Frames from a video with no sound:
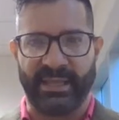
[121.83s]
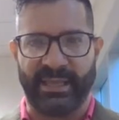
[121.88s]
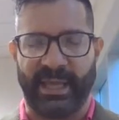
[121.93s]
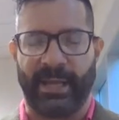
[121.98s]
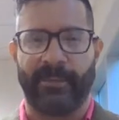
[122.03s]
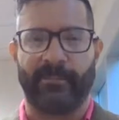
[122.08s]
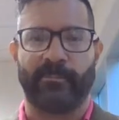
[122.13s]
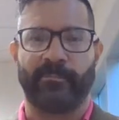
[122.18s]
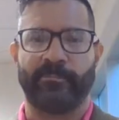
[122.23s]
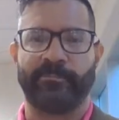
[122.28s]

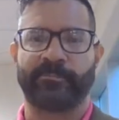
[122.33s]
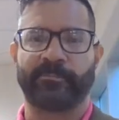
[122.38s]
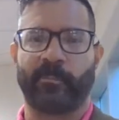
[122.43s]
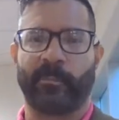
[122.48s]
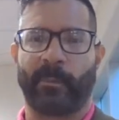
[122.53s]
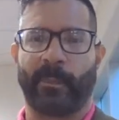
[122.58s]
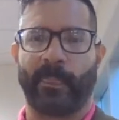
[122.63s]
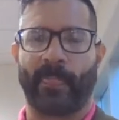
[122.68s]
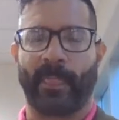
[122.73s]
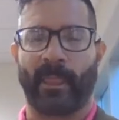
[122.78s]
that,
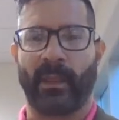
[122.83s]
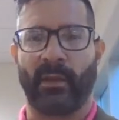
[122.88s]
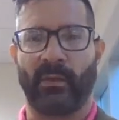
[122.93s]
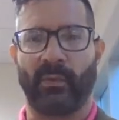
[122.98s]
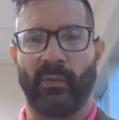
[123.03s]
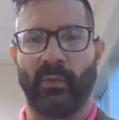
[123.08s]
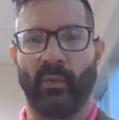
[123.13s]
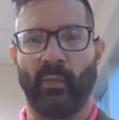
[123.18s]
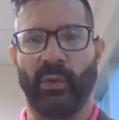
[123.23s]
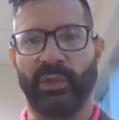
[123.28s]

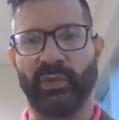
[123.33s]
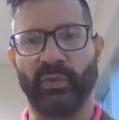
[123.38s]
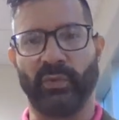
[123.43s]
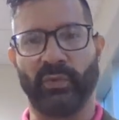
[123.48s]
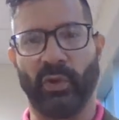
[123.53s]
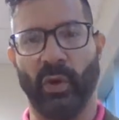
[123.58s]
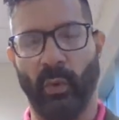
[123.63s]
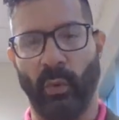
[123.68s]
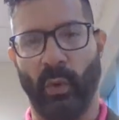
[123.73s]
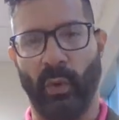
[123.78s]
when you
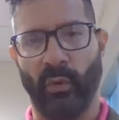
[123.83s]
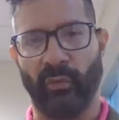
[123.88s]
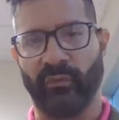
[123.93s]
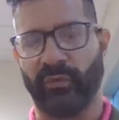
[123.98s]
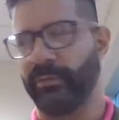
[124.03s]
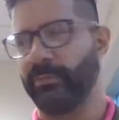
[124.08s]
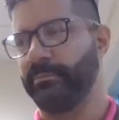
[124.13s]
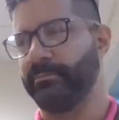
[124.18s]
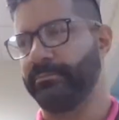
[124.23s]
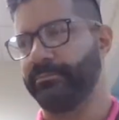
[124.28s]
go
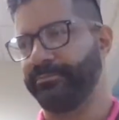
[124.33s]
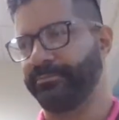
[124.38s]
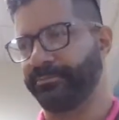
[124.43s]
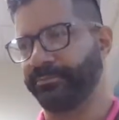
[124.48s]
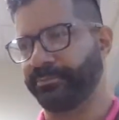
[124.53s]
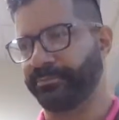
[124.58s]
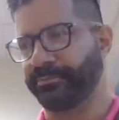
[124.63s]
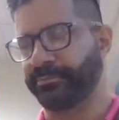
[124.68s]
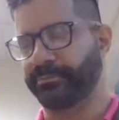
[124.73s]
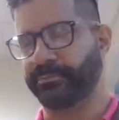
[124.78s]
over
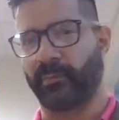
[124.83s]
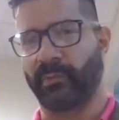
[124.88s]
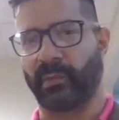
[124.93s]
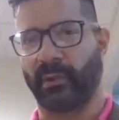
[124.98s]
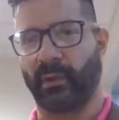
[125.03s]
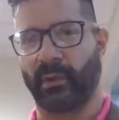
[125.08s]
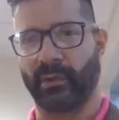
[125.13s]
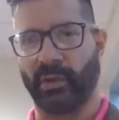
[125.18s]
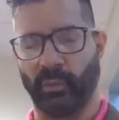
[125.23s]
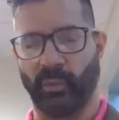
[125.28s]

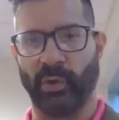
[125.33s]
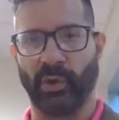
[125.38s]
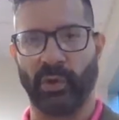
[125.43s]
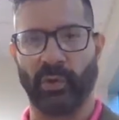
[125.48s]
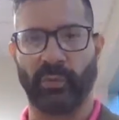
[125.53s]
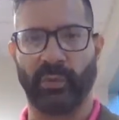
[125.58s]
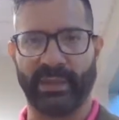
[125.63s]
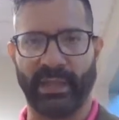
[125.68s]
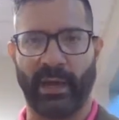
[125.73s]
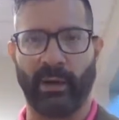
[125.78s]
the word
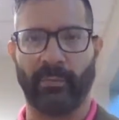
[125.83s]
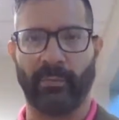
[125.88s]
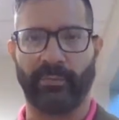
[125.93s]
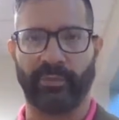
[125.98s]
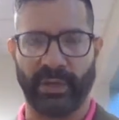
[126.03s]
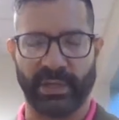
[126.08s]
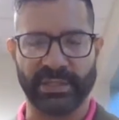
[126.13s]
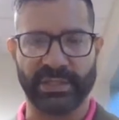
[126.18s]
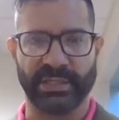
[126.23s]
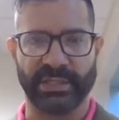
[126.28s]
without
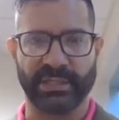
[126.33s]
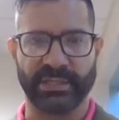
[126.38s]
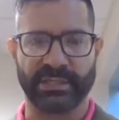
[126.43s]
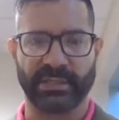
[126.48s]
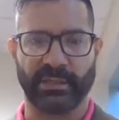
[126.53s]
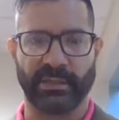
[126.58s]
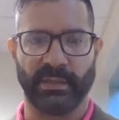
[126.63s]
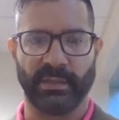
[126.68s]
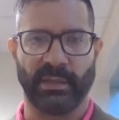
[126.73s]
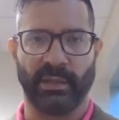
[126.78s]
prejudice,
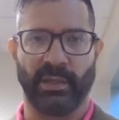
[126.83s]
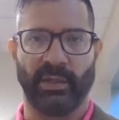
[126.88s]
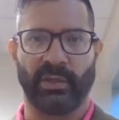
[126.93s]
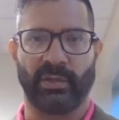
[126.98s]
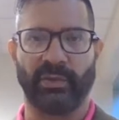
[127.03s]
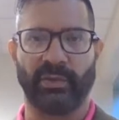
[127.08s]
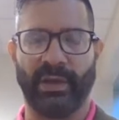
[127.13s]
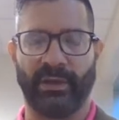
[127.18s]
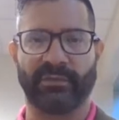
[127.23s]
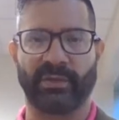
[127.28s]

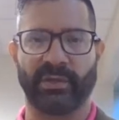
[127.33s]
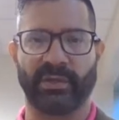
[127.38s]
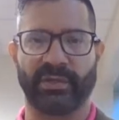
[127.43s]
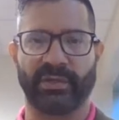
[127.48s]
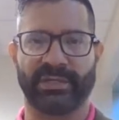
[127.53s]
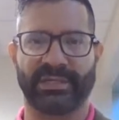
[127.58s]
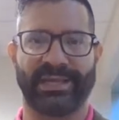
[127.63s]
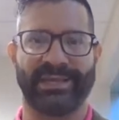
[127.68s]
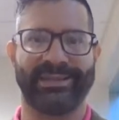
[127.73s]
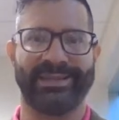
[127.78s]
you have to
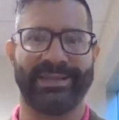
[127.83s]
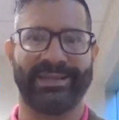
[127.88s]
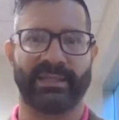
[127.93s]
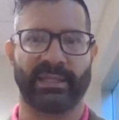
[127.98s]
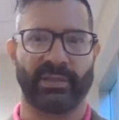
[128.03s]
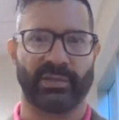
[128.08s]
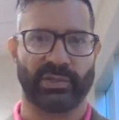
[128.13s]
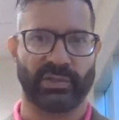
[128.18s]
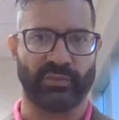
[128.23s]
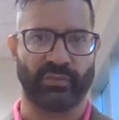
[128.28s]
understand that
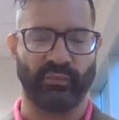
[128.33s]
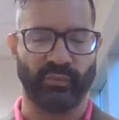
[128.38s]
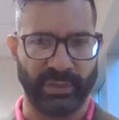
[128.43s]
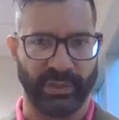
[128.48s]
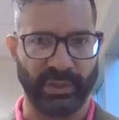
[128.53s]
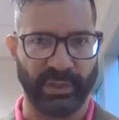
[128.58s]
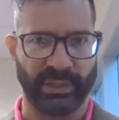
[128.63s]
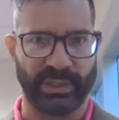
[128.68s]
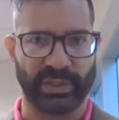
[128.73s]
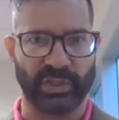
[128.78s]
there's
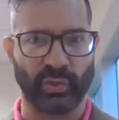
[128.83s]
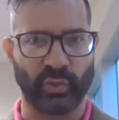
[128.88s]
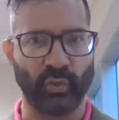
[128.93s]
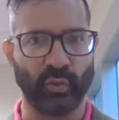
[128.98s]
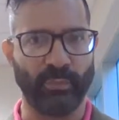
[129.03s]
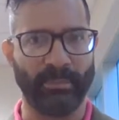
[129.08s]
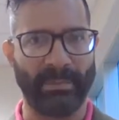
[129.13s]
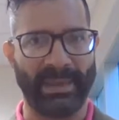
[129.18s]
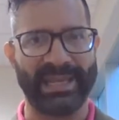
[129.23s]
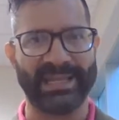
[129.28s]
really two
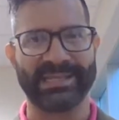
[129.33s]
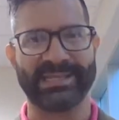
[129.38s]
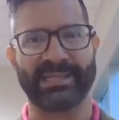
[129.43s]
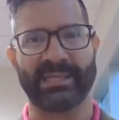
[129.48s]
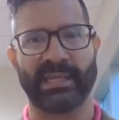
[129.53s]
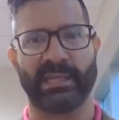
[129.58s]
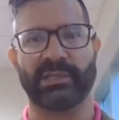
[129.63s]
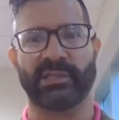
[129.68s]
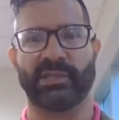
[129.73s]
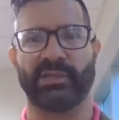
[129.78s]
main
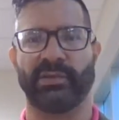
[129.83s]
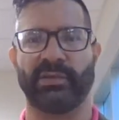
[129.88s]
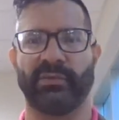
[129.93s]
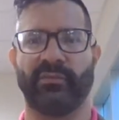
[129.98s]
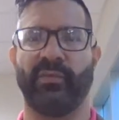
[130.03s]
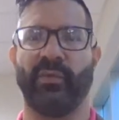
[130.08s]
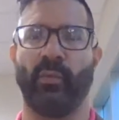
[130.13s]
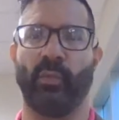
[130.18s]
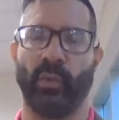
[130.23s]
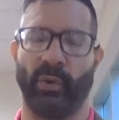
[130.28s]
senses
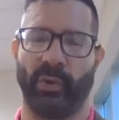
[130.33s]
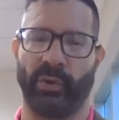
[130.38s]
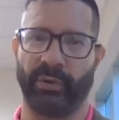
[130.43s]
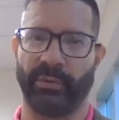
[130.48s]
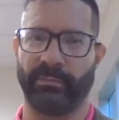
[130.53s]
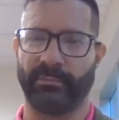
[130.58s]
of the word.